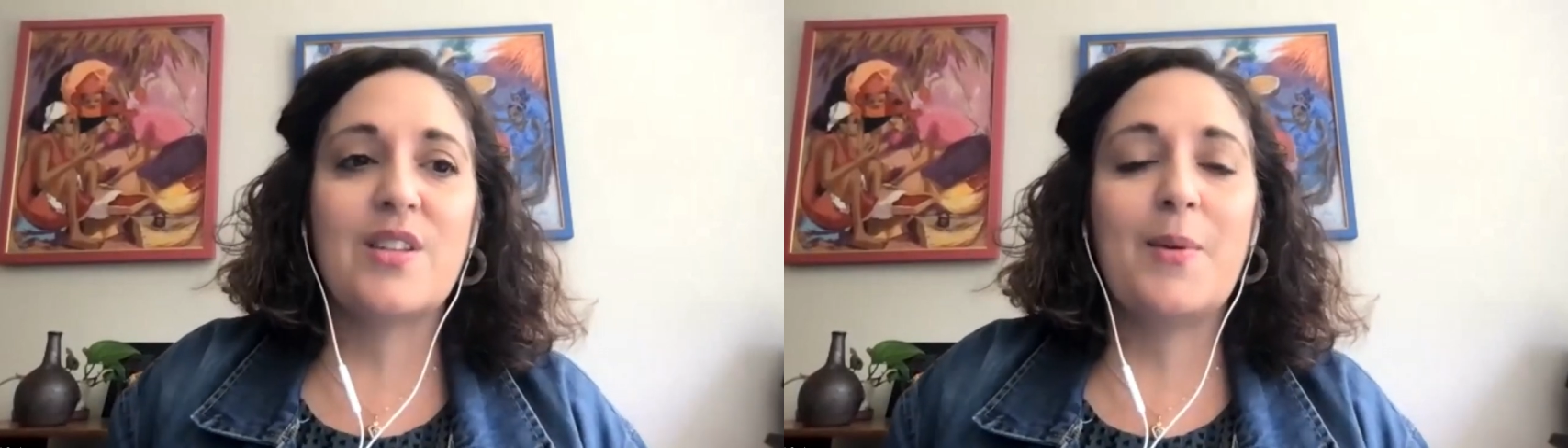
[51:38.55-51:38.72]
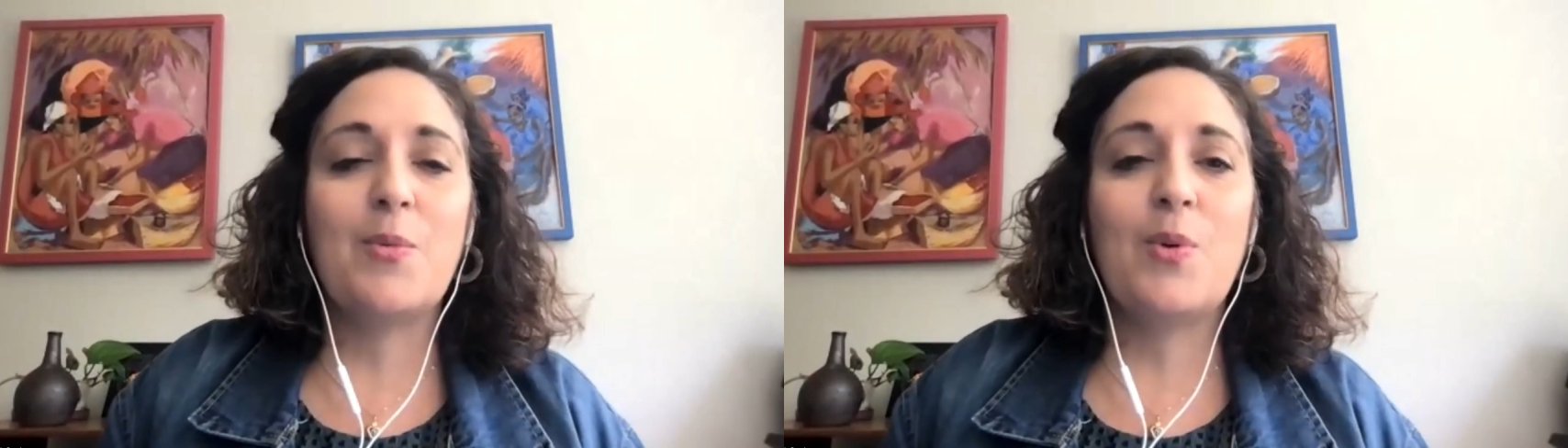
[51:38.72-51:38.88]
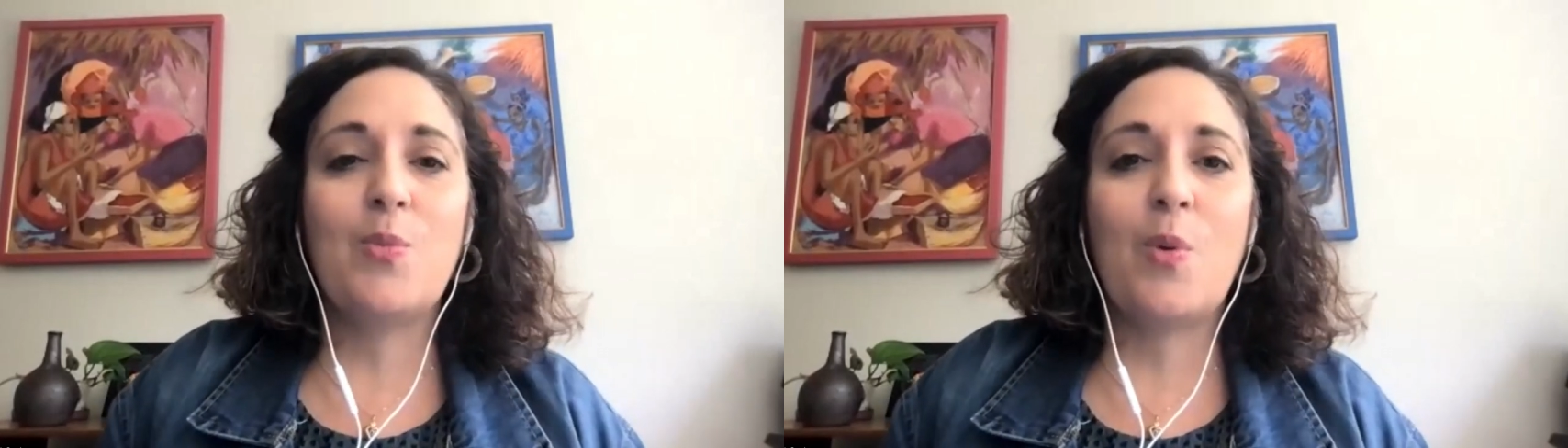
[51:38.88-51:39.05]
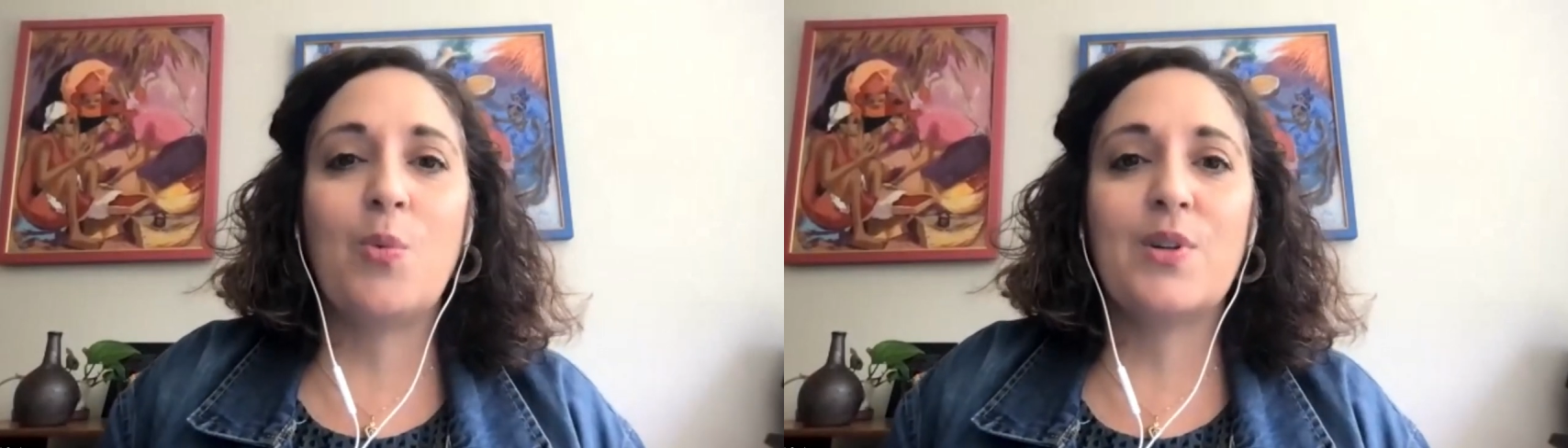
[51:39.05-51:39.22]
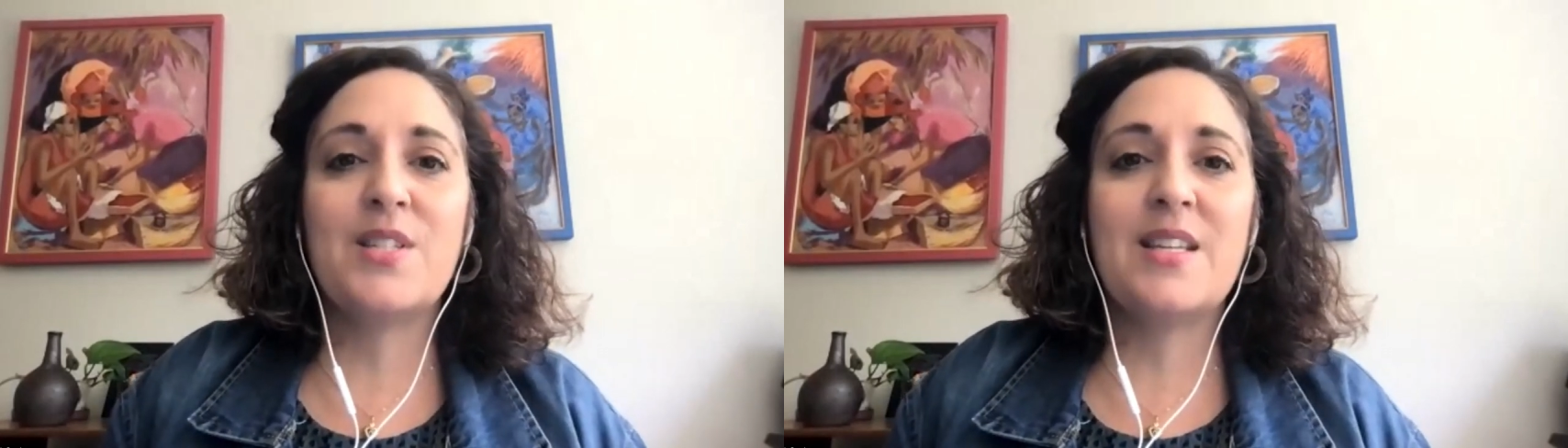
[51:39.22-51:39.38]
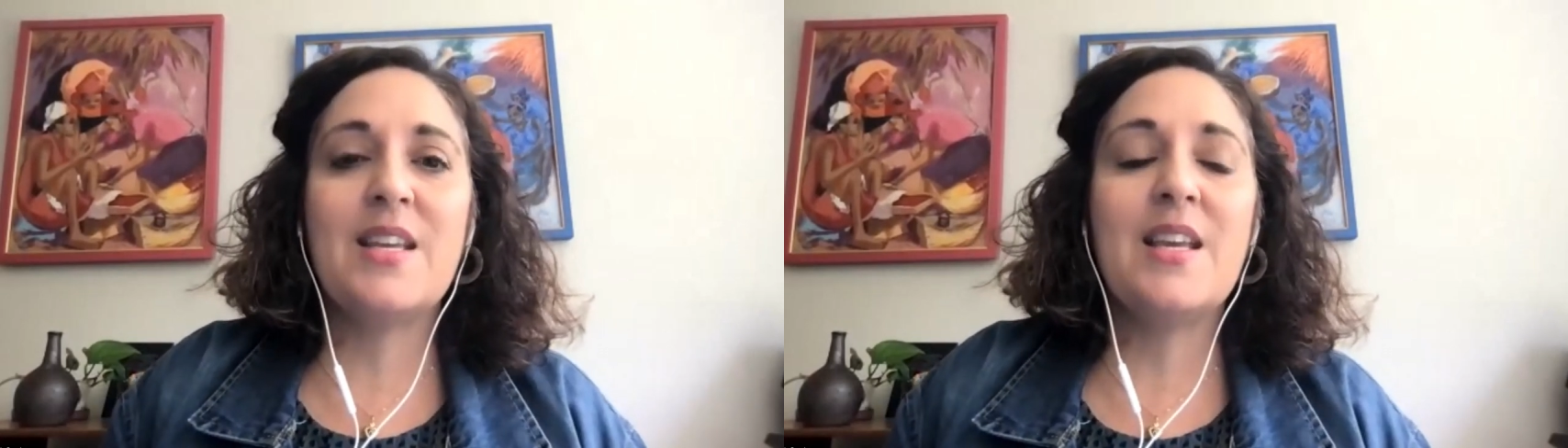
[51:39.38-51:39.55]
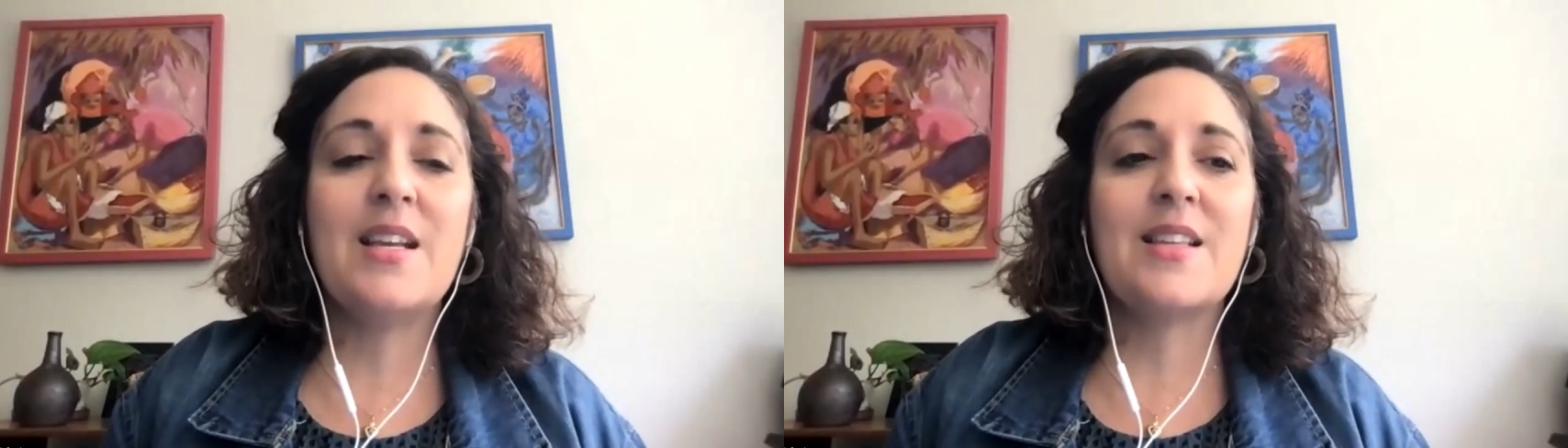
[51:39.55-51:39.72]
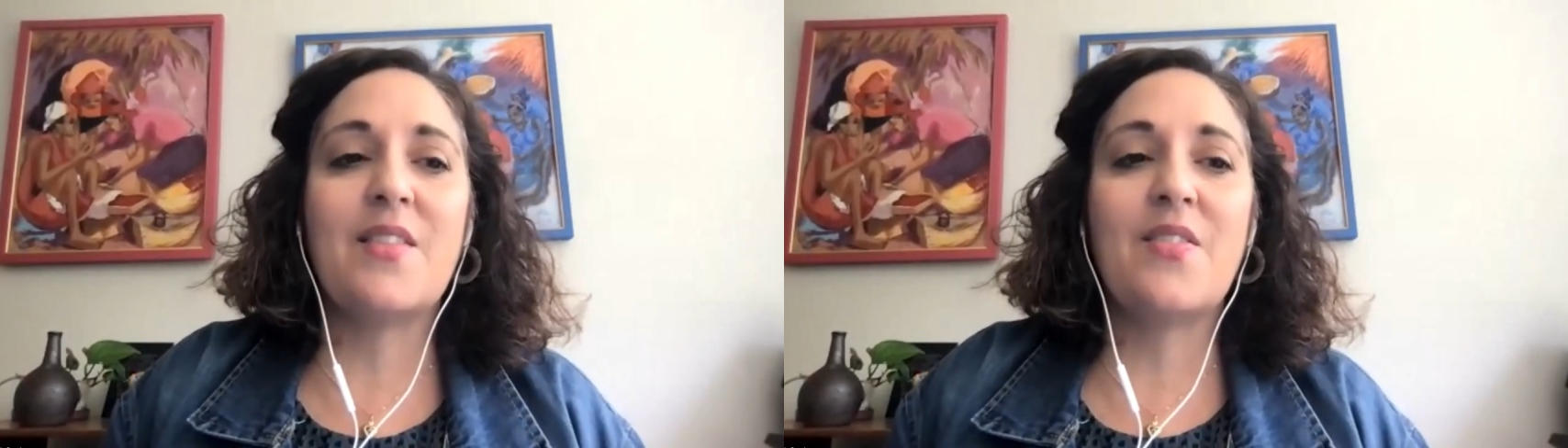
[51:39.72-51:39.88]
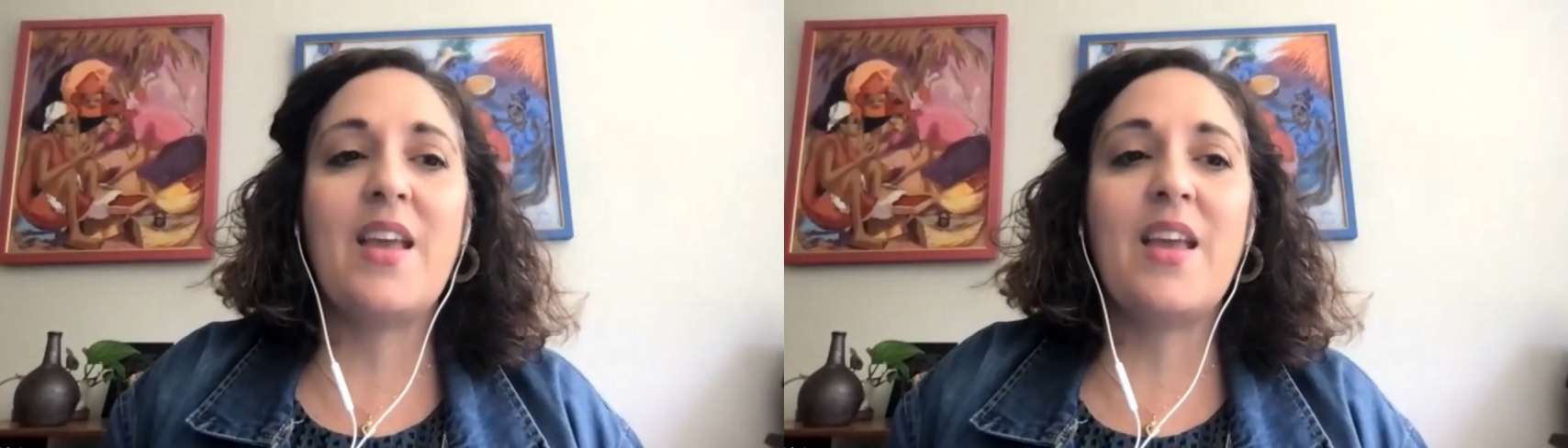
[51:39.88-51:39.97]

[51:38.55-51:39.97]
I mean, what we're seeing is that